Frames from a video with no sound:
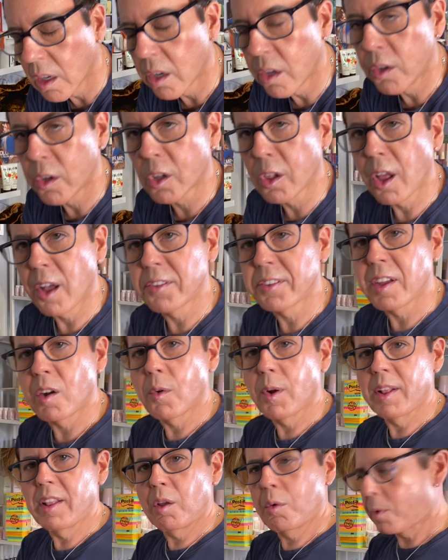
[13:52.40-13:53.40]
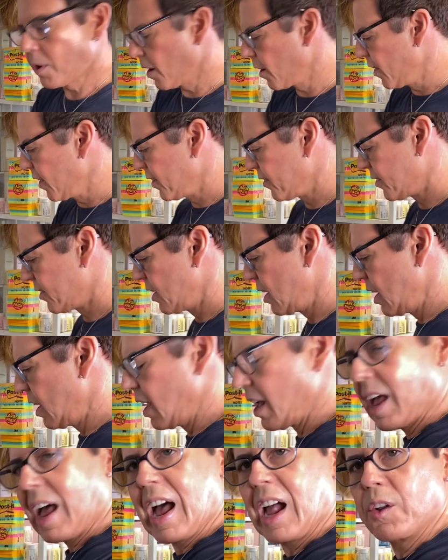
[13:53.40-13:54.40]
in your closet or anywhere else.
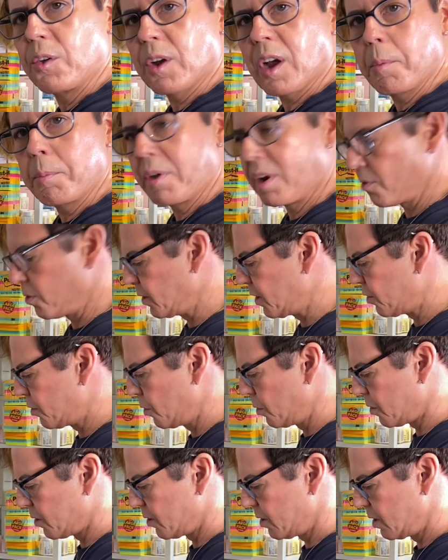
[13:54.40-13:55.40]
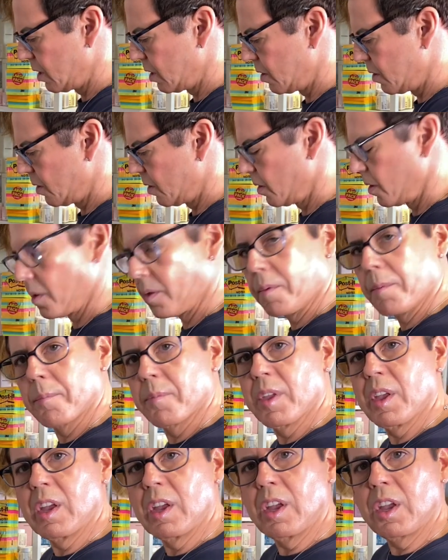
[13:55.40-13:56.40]
And look how beautiful this looks.
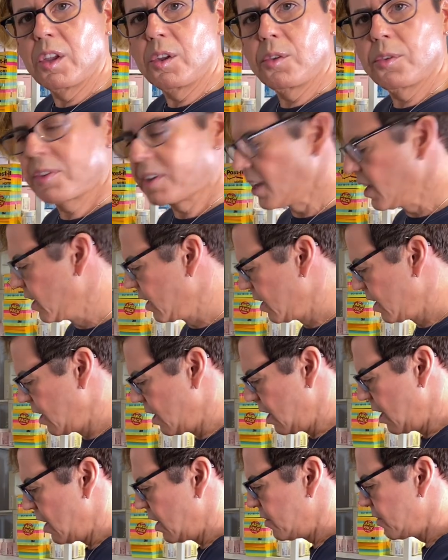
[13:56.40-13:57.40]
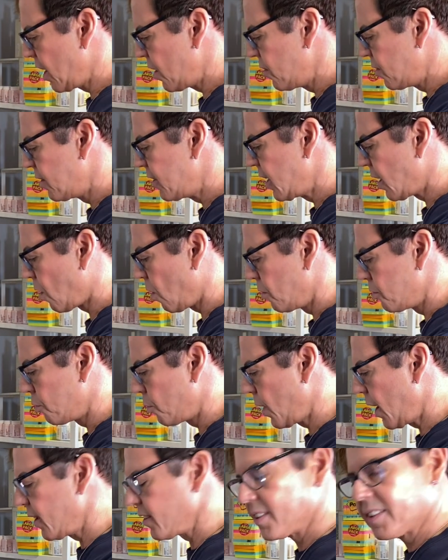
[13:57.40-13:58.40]
You see? Now you see the
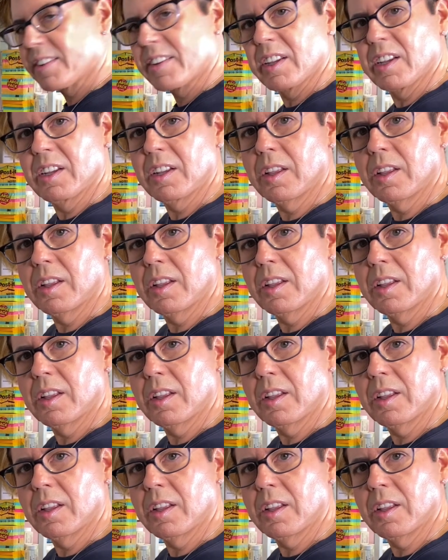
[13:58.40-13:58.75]
contrast